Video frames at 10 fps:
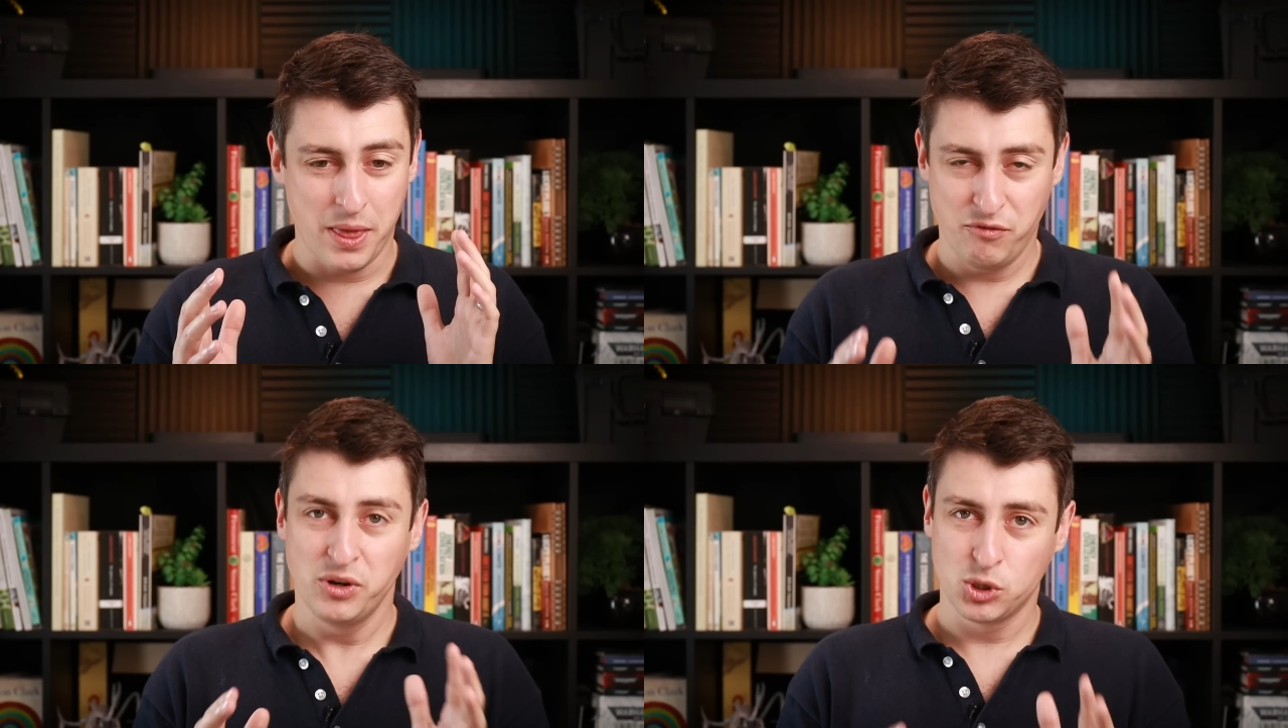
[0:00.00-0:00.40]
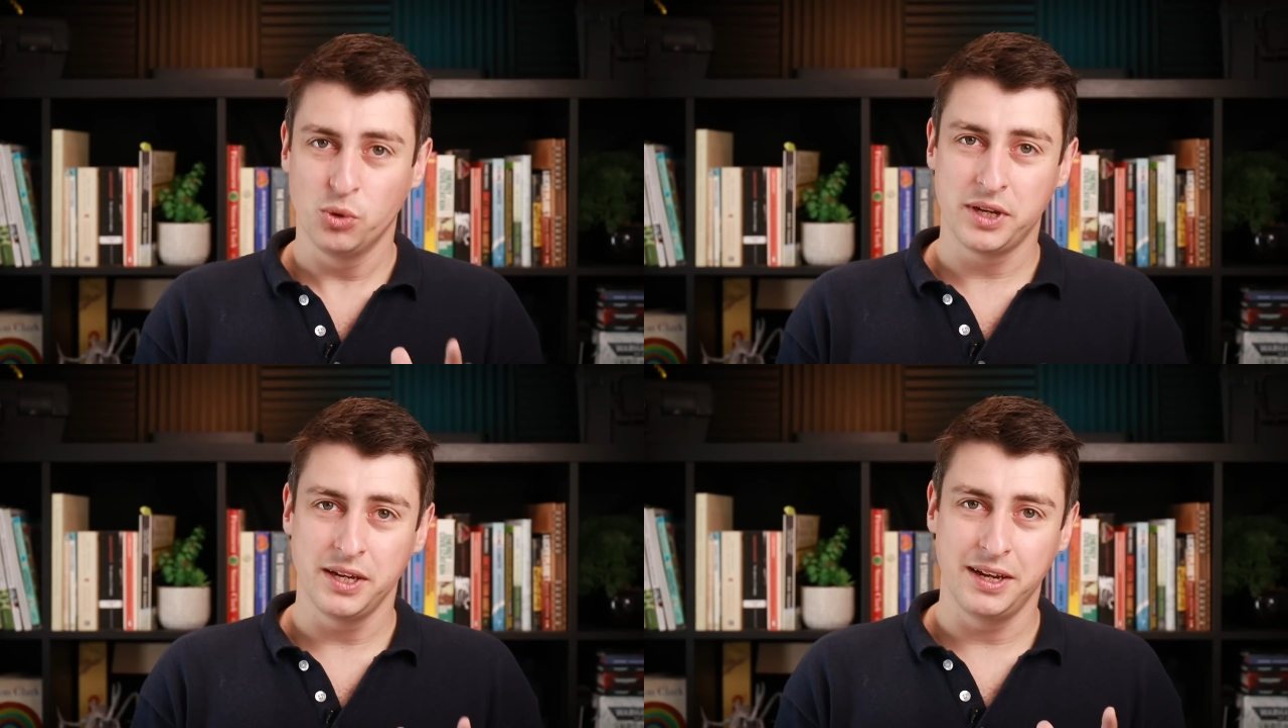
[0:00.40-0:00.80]
if we're
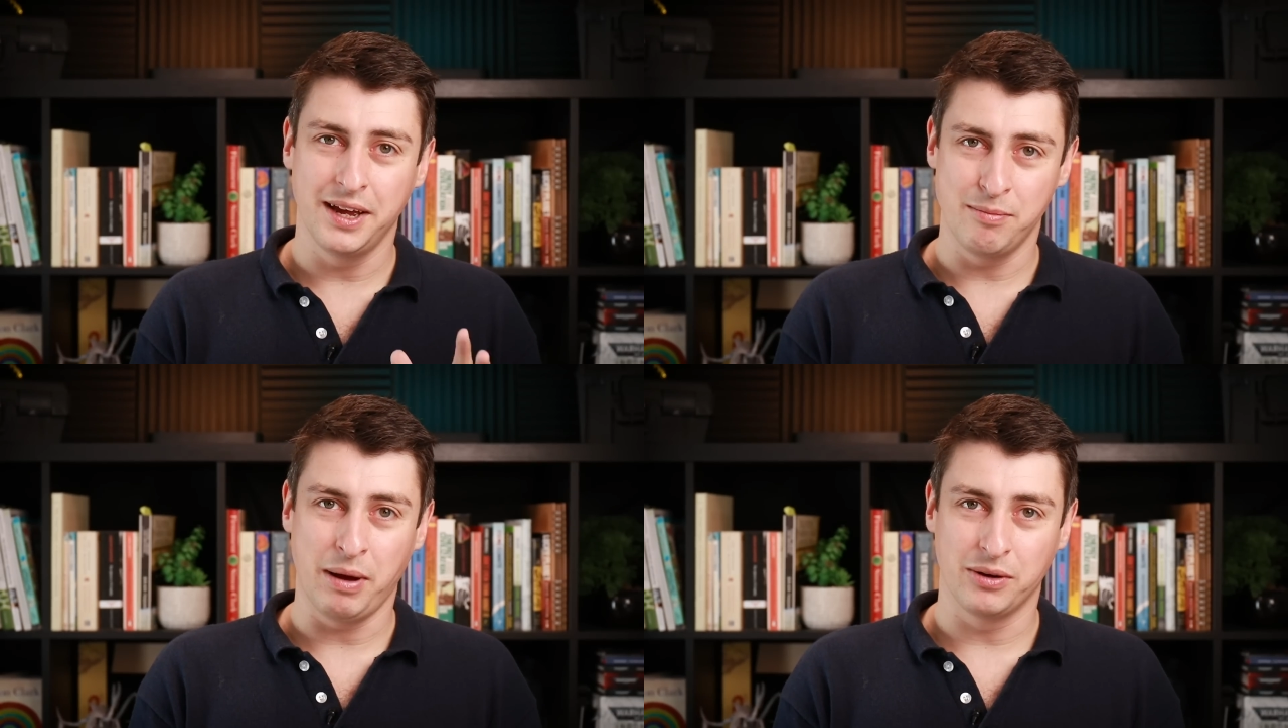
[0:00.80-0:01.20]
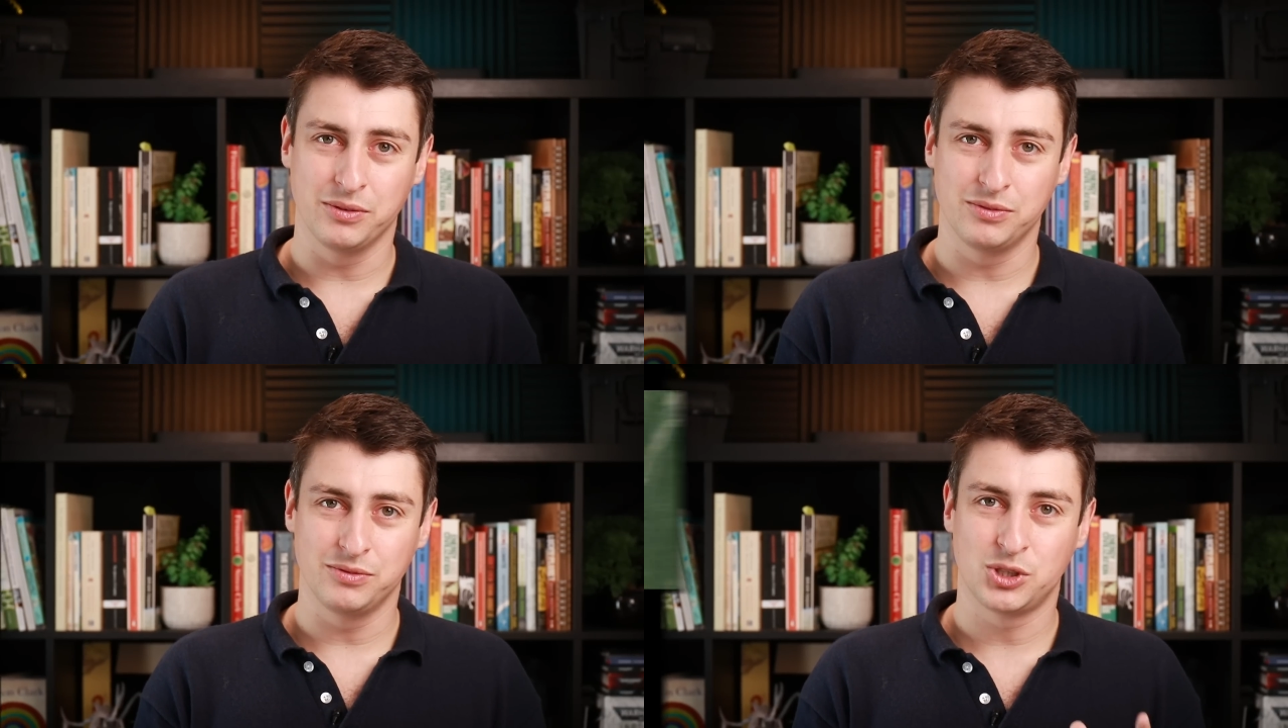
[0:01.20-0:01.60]
talking about
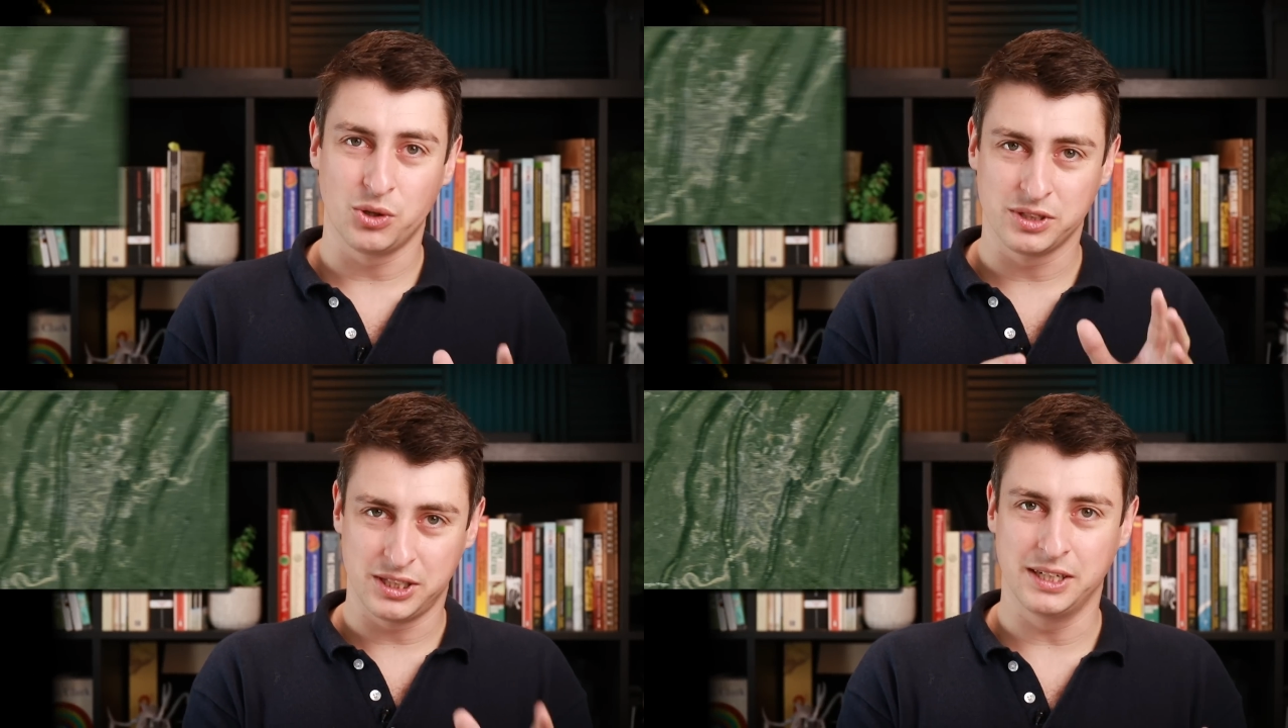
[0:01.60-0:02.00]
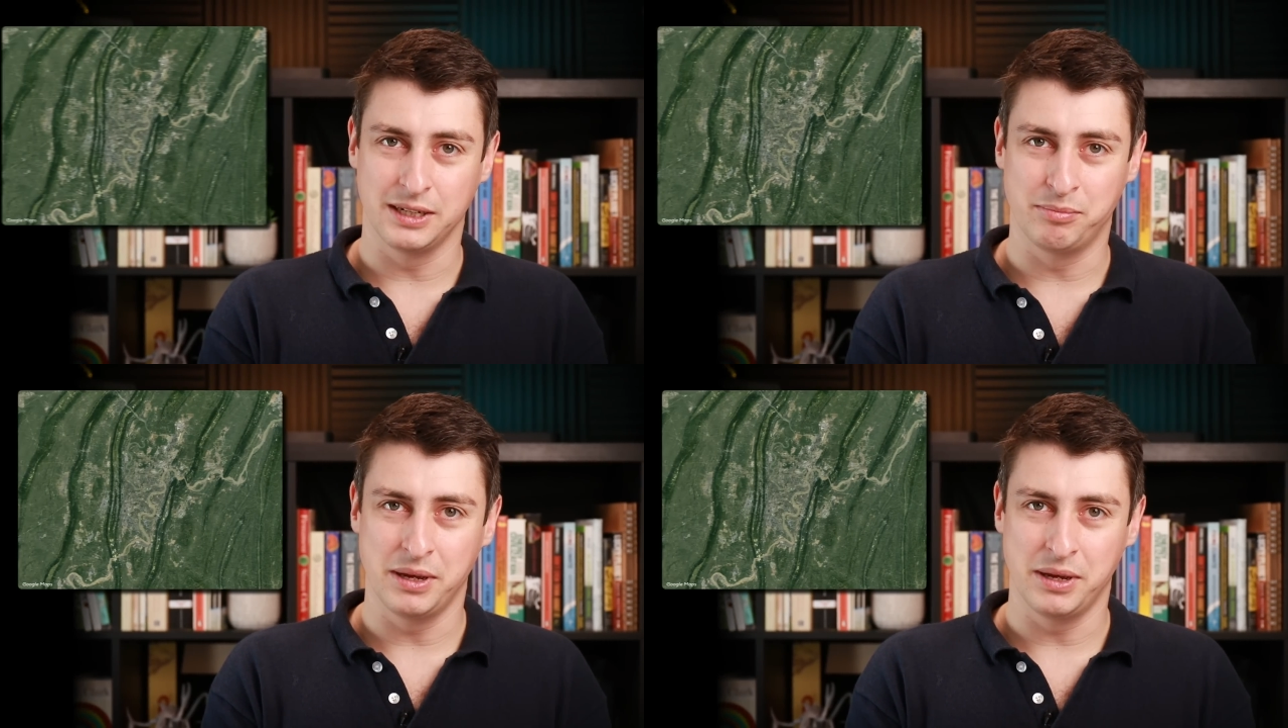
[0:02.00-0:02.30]
Chongqing